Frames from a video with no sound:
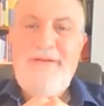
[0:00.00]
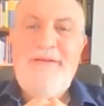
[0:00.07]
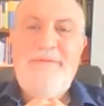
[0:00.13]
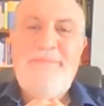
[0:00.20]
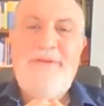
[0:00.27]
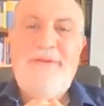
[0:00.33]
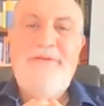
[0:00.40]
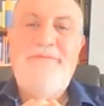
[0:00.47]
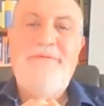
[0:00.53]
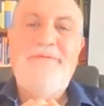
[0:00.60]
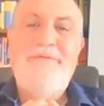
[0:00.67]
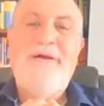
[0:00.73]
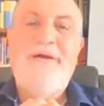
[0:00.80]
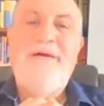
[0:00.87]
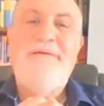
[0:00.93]
but if you
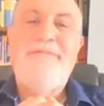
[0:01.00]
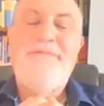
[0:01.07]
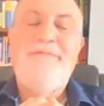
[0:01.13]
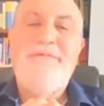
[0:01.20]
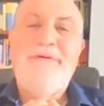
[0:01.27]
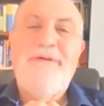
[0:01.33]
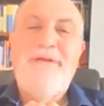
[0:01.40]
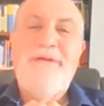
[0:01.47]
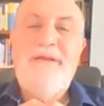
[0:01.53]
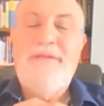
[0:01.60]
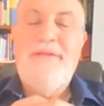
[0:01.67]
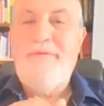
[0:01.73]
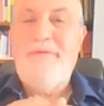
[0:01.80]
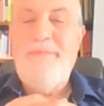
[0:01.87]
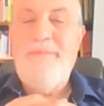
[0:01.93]
drive at
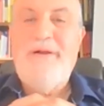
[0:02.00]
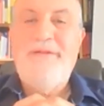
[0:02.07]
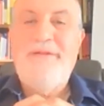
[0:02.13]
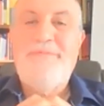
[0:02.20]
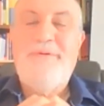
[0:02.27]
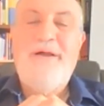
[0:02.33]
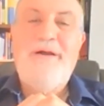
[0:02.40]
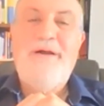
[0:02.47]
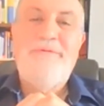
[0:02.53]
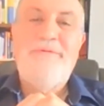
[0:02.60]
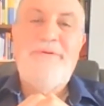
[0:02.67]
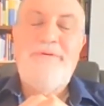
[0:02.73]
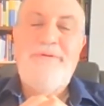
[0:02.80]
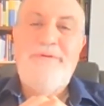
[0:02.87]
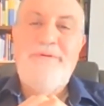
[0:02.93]
30 miles per
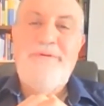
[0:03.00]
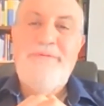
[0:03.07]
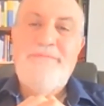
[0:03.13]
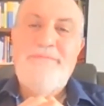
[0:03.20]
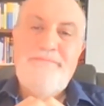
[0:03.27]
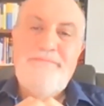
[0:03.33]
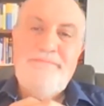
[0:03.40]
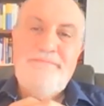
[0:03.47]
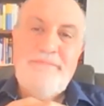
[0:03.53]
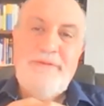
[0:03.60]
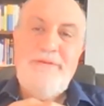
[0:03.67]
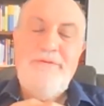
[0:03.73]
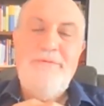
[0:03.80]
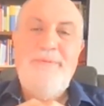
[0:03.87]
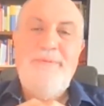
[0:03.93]
hour,
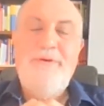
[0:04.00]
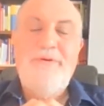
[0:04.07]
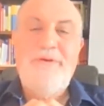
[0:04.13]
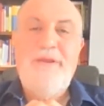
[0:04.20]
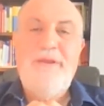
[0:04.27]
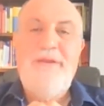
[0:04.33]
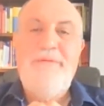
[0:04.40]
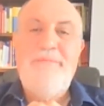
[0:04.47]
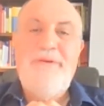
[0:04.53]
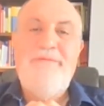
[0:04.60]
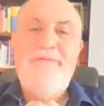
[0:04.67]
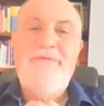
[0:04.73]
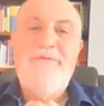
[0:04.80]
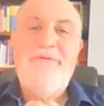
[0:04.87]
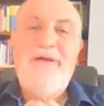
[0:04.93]
you would be okay. But
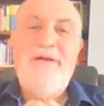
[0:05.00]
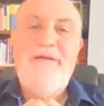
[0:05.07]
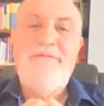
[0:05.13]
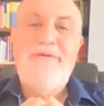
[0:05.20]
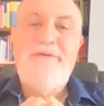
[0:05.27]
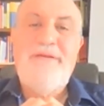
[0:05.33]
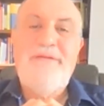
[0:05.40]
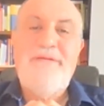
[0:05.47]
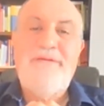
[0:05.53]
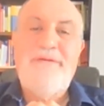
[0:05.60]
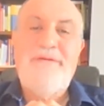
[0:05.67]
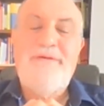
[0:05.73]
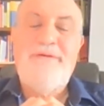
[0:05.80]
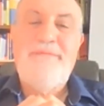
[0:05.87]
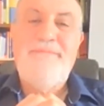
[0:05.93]
if you drive at
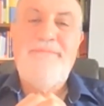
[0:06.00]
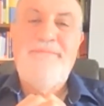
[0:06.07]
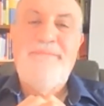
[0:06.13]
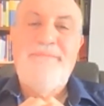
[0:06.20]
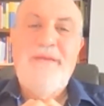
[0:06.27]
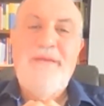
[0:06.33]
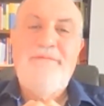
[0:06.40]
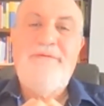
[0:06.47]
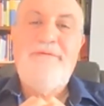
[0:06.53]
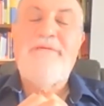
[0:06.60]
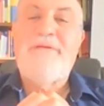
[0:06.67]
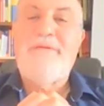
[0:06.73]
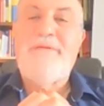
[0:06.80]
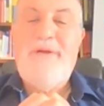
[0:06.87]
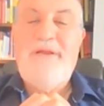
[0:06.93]
uh,
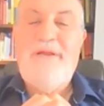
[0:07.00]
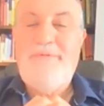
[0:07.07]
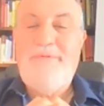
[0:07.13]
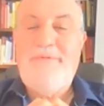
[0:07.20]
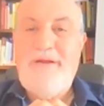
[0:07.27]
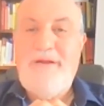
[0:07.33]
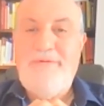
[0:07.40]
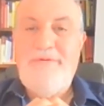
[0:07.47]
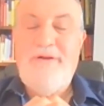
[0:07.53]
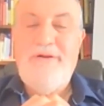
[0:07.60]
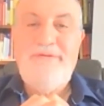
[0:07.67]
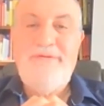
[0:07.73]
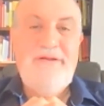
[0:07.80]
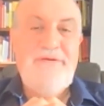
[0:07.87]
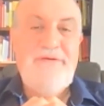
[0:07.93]
500 miles per hour,
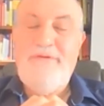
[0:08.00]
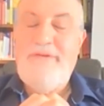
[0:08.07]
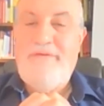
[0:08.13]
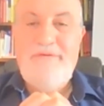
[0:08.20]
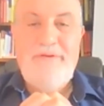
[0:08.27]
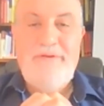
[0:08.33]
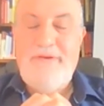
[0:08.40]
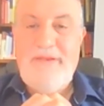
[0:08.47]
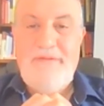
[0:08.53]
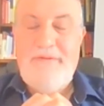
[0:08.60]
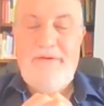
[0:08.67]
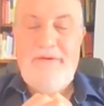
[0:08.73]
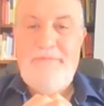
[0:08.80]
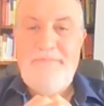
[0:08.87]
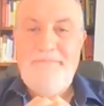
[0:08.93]
odds are you're never going to get
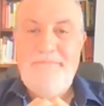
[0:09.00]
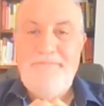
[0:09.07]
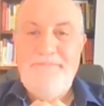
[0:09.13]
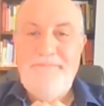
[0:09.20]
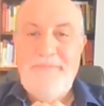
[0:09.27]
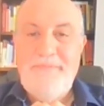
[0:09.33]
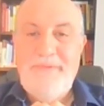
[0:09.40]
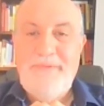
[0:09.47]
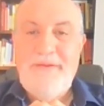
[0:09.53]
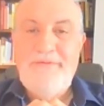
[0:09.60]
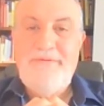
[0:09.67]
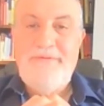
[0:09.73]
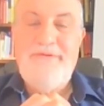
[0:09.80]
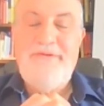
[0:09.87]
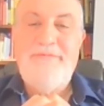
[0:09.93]
there.
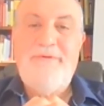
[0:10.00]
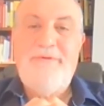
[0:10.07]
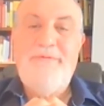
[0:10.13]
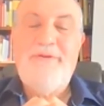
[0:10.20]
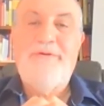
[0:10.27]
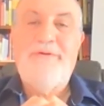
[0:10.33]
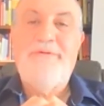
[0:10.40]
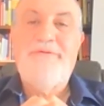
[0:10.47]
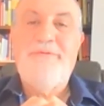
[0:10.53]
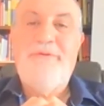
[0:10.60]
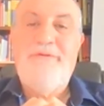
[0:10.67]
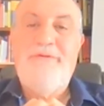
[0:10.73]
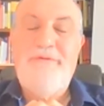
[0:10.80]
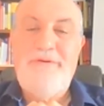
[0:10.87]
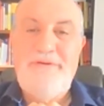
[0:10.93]
So this is what we call pseudo
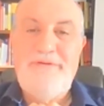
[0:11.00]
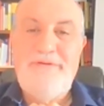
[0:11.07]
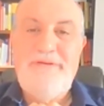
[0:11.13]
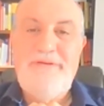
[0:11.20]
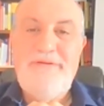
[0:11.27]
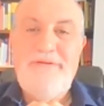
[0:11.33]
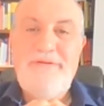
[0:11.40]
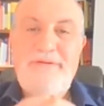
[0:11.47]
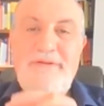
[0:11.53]
efficiencies.